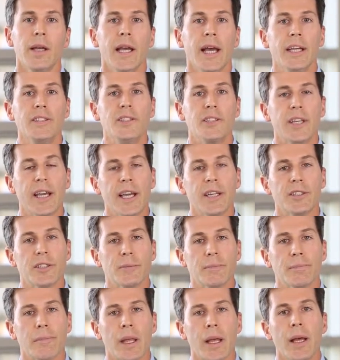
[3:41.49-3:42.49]

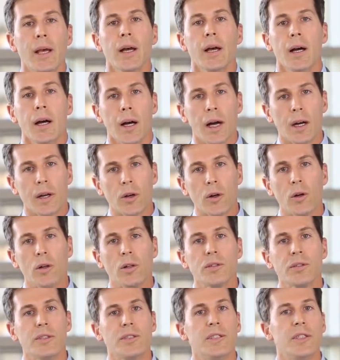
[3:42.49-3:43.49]
Education. Our
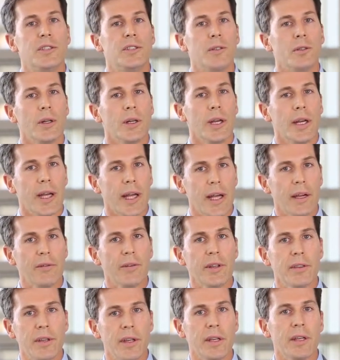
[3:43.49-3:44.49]
goal is to teach you
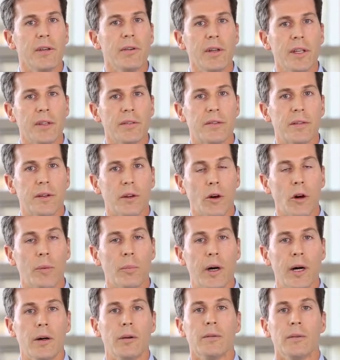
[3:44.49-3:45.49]
everything you need to know
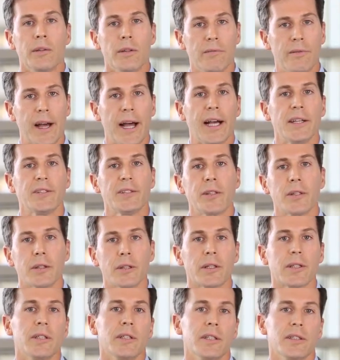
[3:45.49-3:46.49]
about the vascular
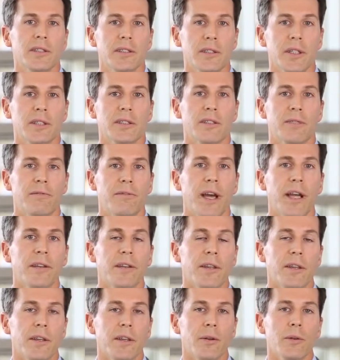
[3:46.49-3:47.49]
condition that's
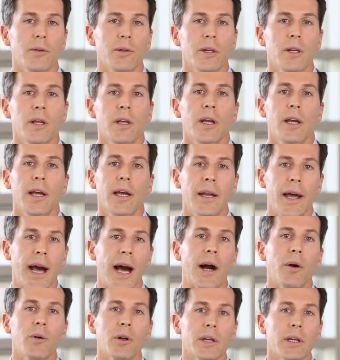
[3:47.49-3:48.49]
affecting you and
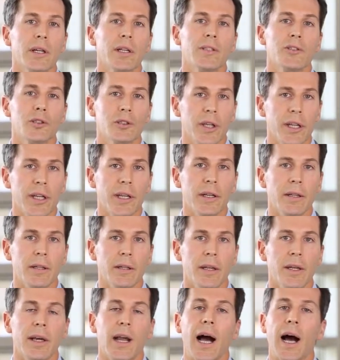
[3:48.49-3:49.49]
how we're going to treat it
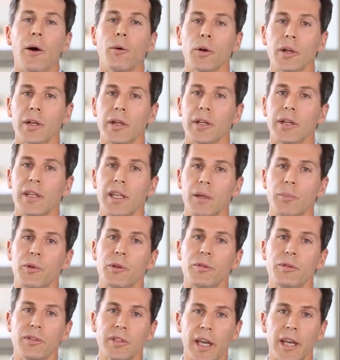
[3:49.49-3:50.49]
and how we're going to keep
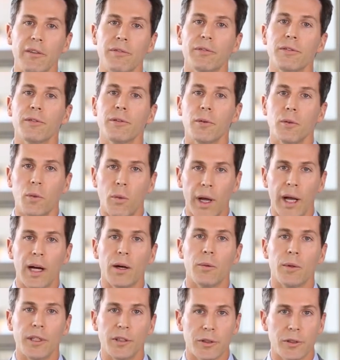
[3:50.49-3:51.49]
you safe
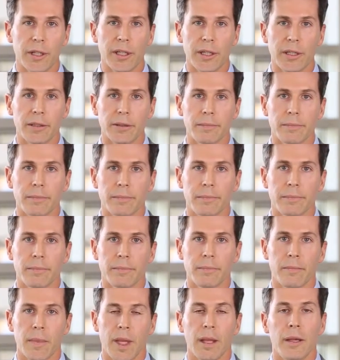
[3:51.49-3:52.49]
while we treat
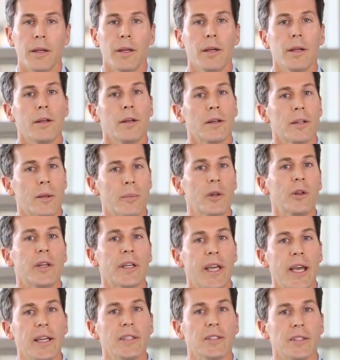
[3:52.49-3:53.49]
it.
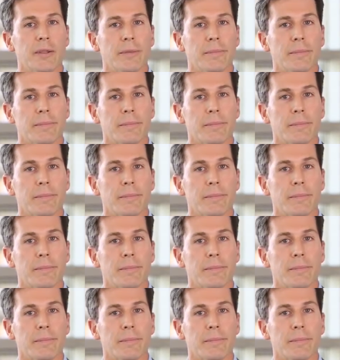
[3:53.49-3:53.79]
Communication.